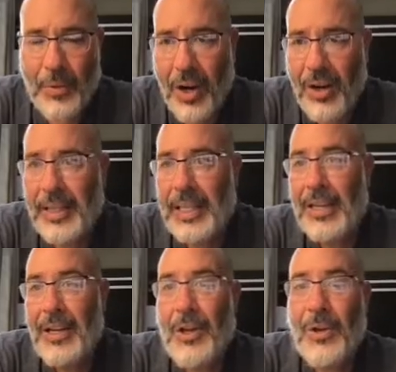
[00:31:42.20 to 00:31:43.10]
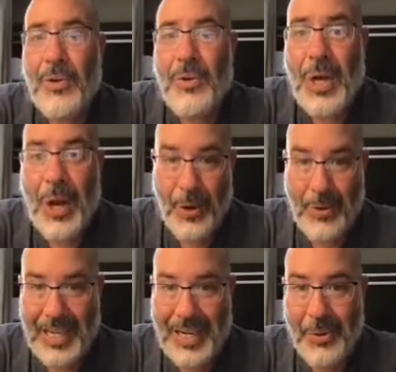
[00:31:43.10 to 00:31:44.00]
wrong? No,
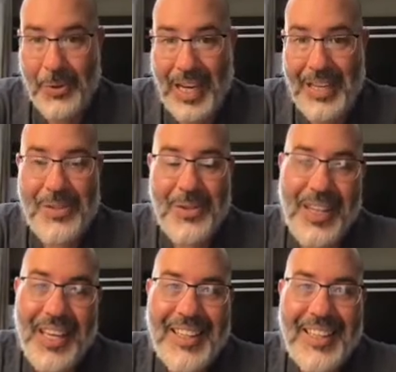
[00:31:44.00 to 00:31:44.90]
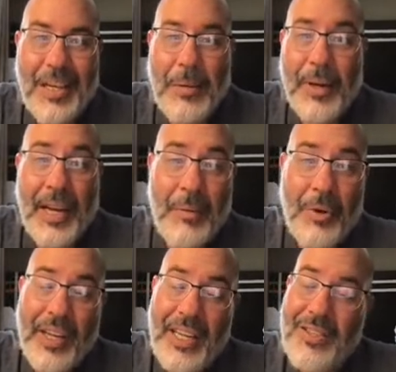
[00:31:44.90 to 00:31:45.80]
I will not do that. But I
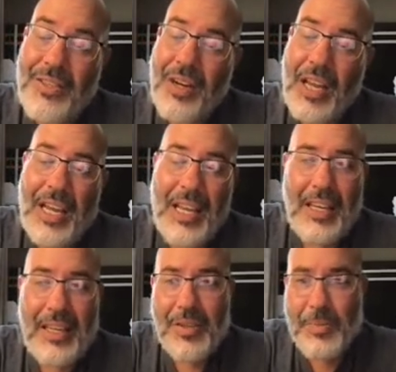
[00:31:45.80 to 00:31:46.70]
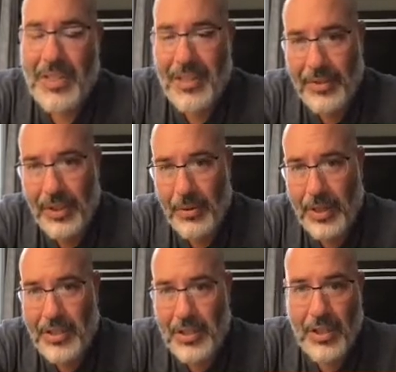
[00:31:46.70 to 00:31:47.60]
will answer any specific
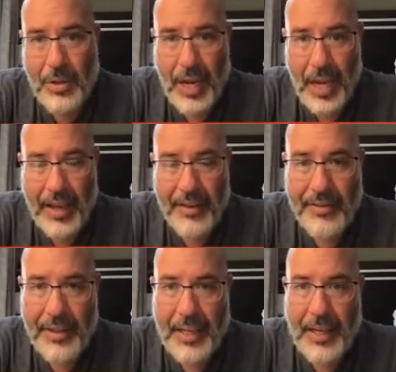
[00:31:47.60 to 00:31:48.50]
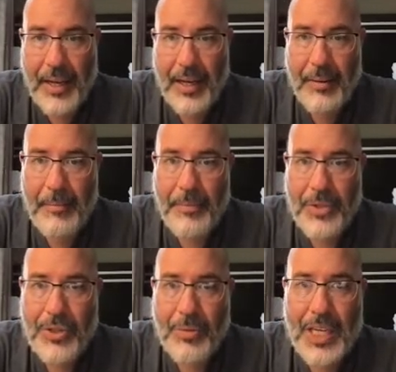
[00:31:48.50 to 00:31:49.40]
question you have.
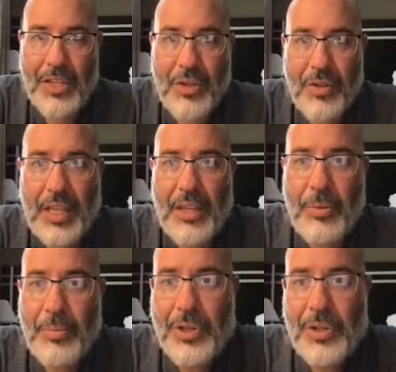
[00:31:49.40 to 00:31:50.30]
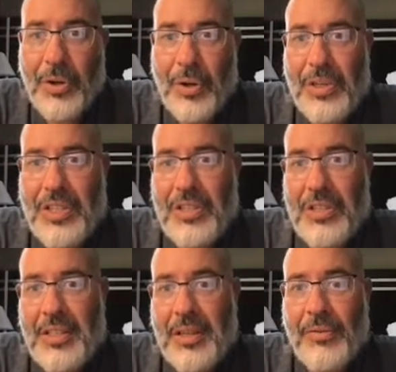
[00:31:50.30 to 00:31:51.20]
So make sure that you put your
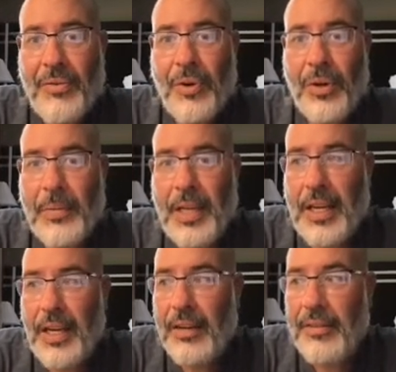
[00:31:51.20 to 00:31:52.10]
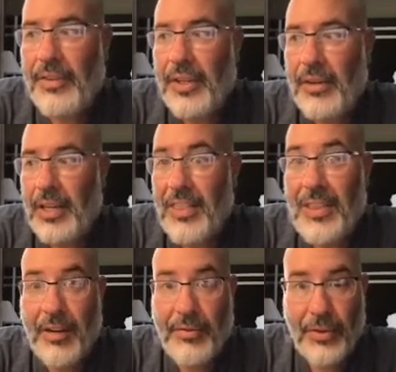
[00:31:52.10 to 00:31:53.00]
questions in the form of a very
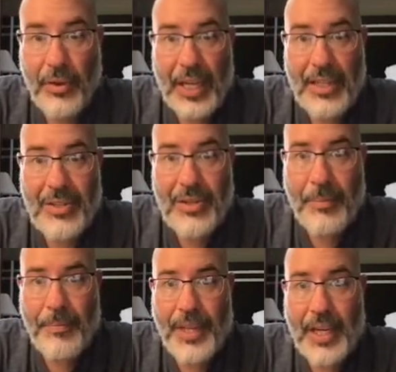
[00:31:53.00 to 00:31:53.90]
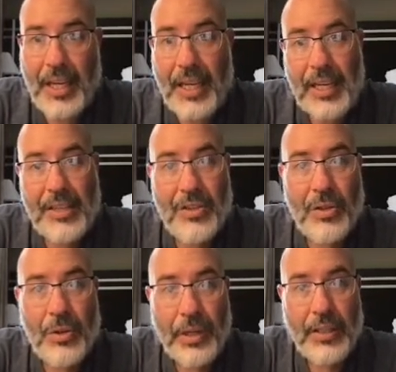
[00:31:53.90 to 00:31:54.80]
thoughtful answer that I can answer
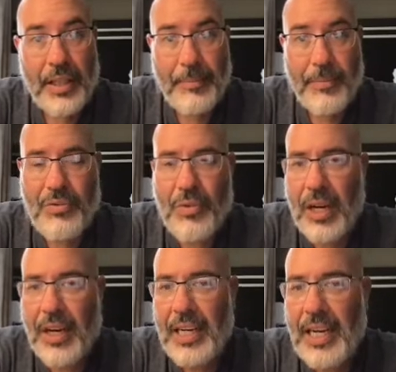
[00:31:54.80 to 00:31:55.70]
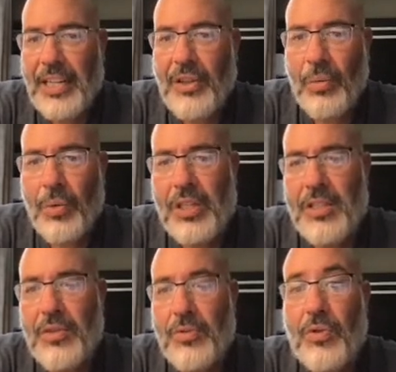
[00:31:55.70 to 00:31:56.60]
quickly. All right. I don't want
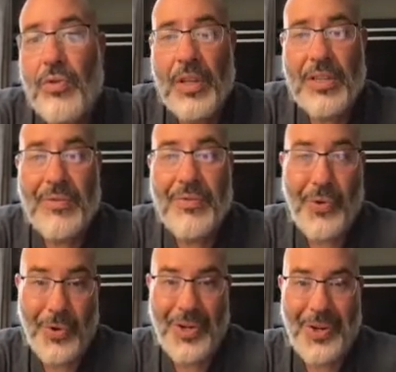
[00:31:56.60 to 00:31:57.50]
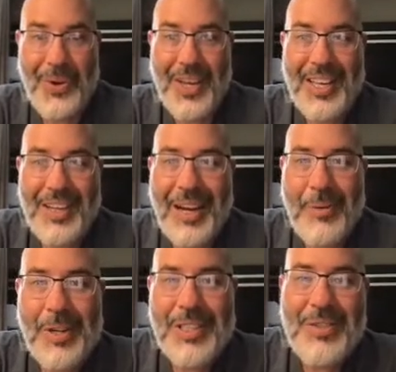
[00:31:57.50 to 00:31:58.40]
to do this for you. I
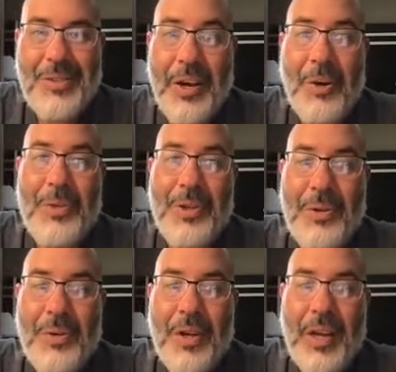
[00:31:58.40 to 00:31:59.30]
want to help you